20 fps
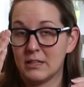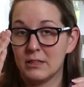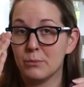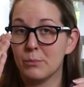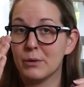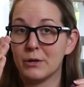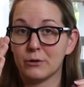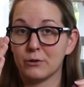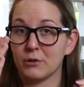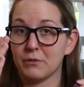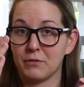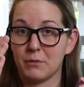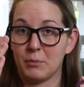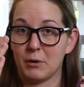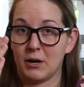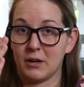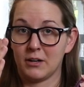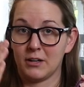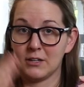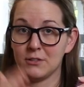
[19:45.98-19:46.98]
in the middle of the
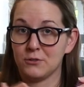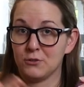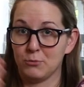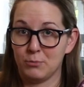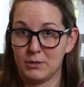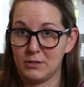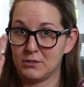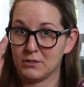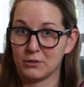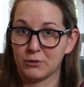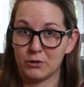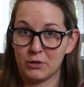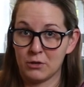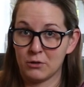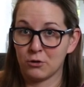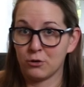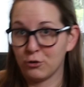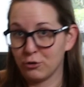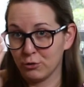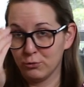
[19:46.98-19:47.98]
pocket. So basically
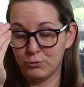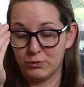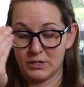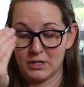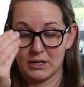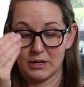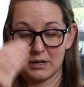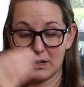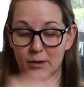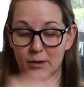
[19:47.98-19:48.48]
closing it